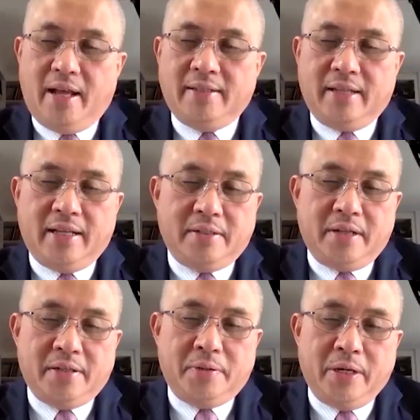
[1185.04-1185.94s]

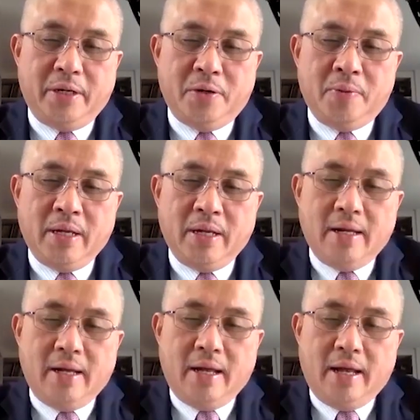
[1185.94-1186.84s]
as we know.
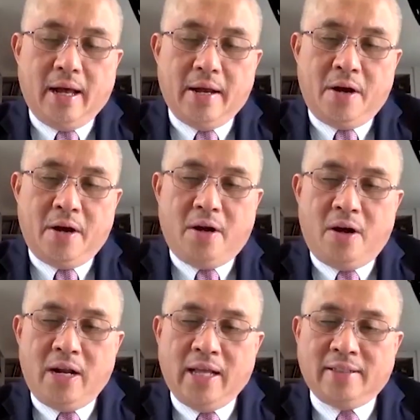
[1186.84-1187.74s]
Not
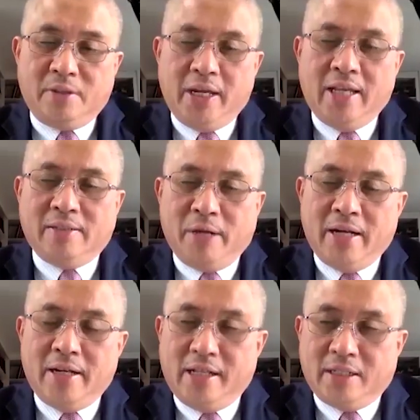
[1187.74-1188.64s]
all SOEs were
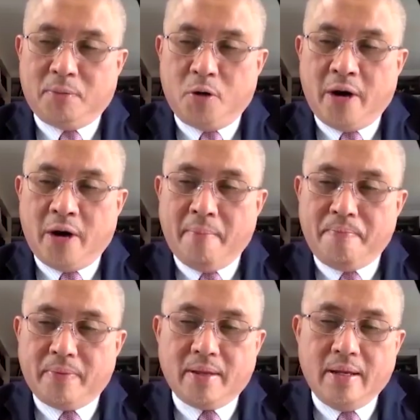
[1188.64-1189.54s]
under this
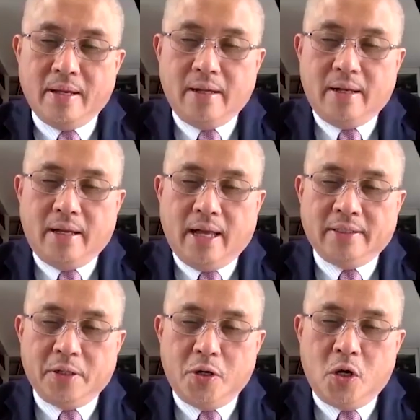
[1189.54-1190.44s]
program.
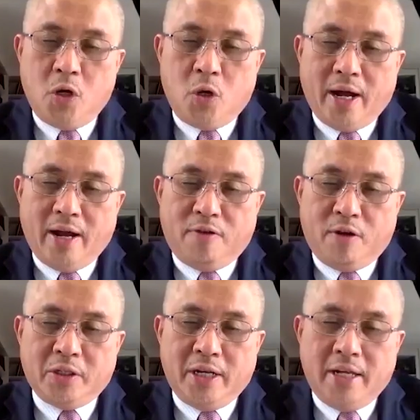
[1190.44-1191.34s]
As you know,
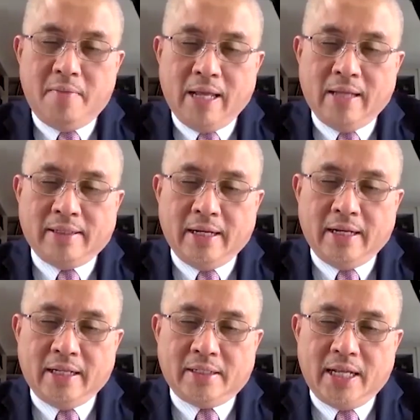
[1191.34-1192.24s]
unfortunately in
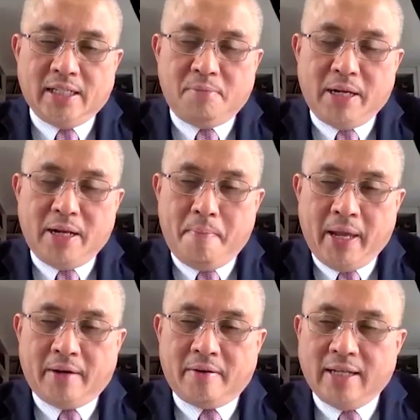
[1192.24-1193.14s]
Malaysia, there's been the
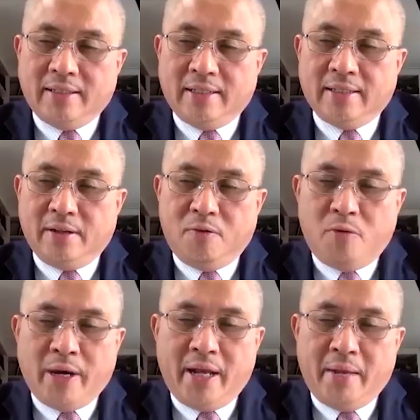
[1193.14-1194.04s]
big crisis of
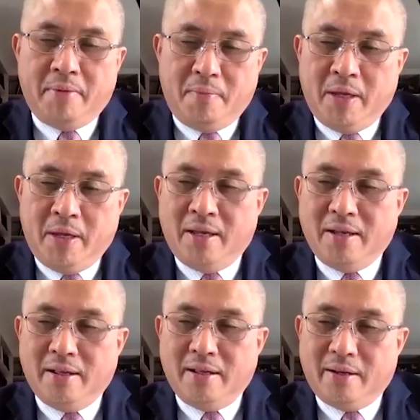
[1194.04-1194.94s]

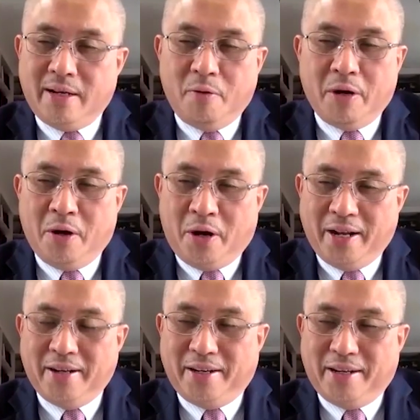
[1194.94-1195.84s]
1MDB. They were
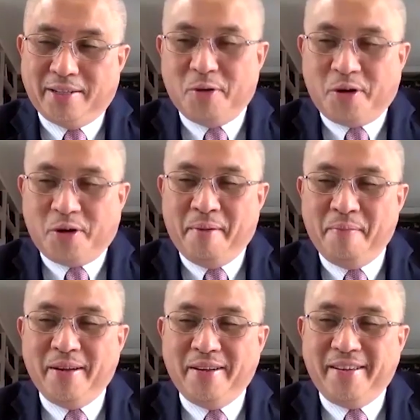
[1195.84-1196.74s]
not under this
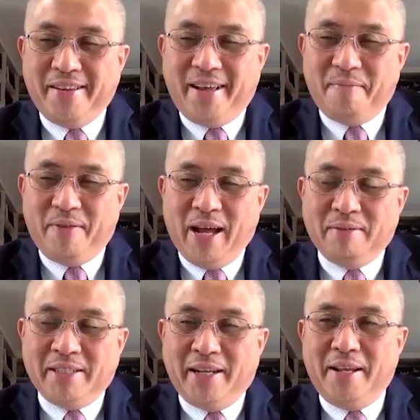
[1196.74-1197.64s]
program. And
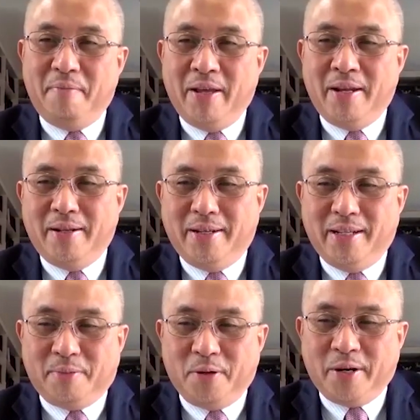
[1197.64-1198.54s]
perhaps had they been under
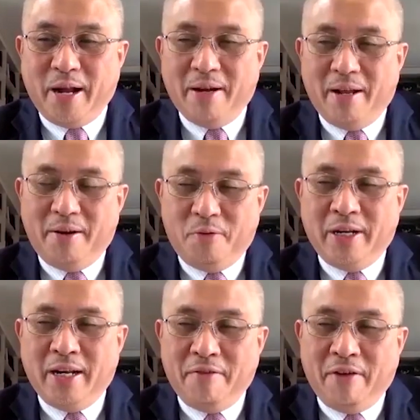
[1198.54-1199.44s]
this program, that it
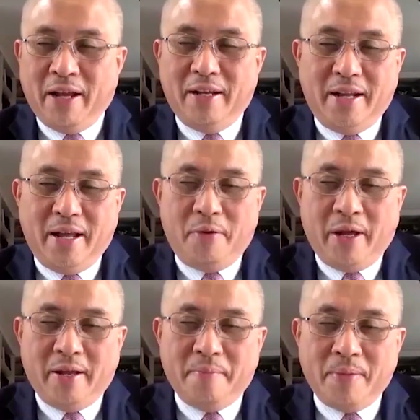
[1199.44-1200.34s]
wouldn't have ended that
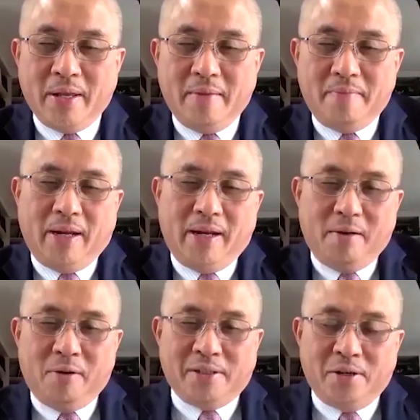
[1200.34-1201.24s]
way. But
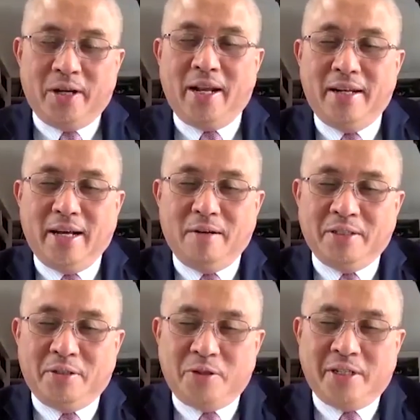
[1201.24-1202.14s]
that was not under
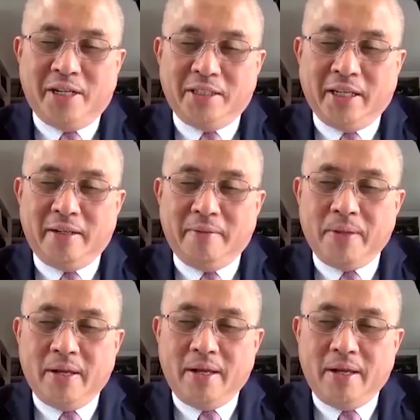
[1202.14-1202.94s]
our jurisdiction.